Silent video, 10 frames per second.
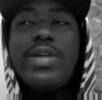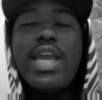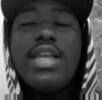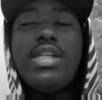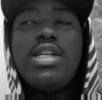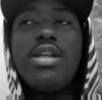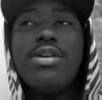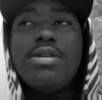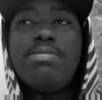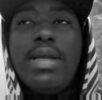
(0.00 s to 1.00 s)
kicking each
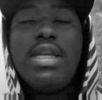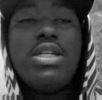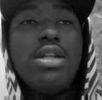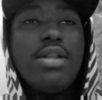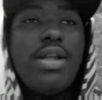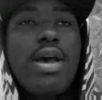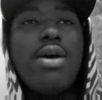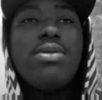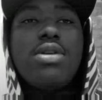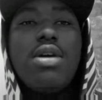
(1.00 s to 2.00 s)
other, beating each other
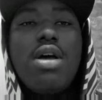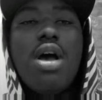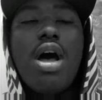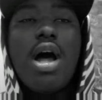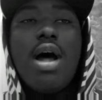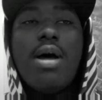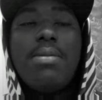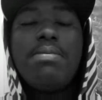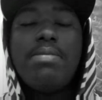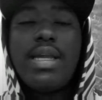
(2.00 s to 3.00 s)
down. Uh,
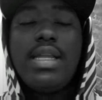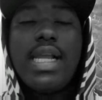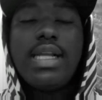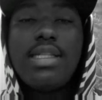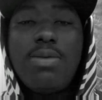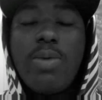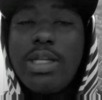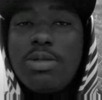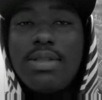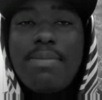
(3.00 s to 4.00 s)
Biggie Langston
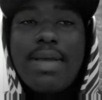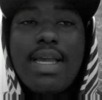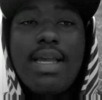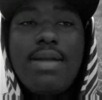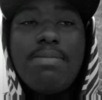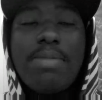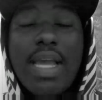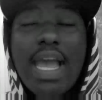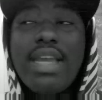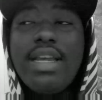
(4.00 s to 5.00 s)
wins with a Biggie
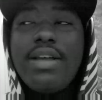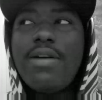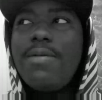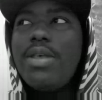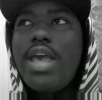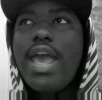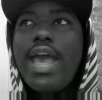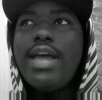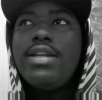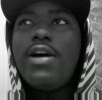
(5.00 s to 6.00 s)
big ending,
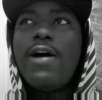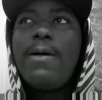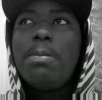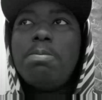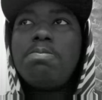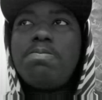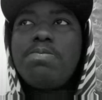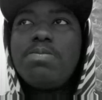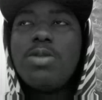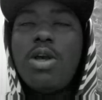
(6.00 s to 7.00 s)
and um,
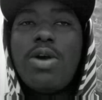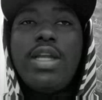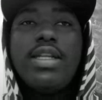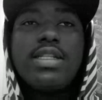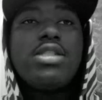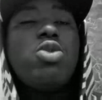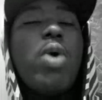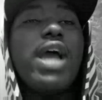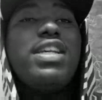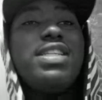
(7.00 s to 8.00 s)
you know he does it
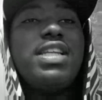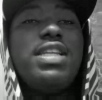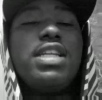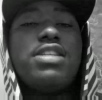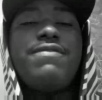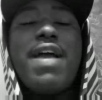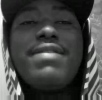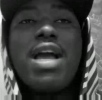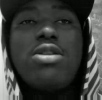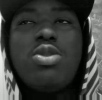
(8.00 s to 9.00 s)
twice, and he does the five
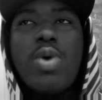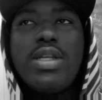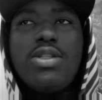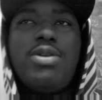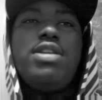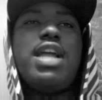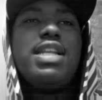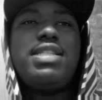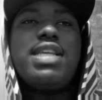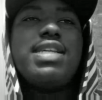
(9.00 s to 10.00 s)
count twice, so you get a
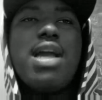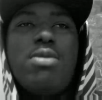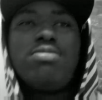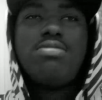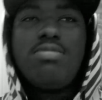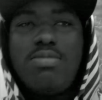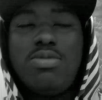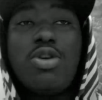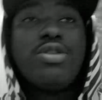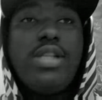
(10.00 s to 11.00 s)
ten count,
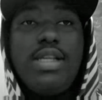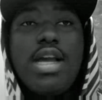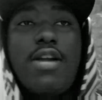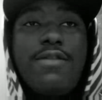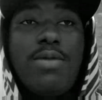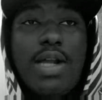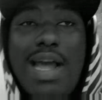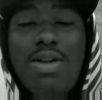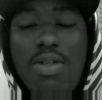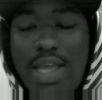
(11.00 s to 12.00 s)
thirteen count if you want to
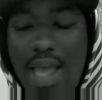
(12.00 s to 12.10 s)
count all the